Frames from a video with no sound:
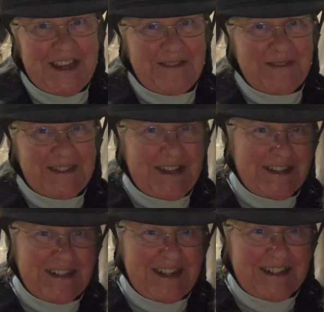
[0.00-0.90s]
and we'll talk
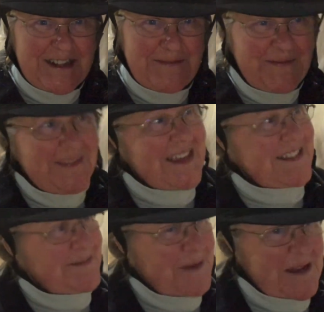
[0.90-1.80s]
to you next time.
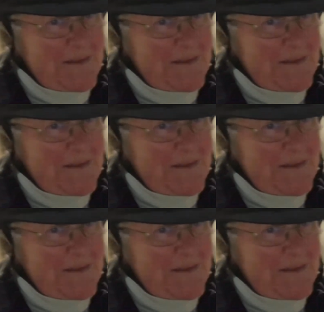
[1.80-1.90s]
Thanks. Bye.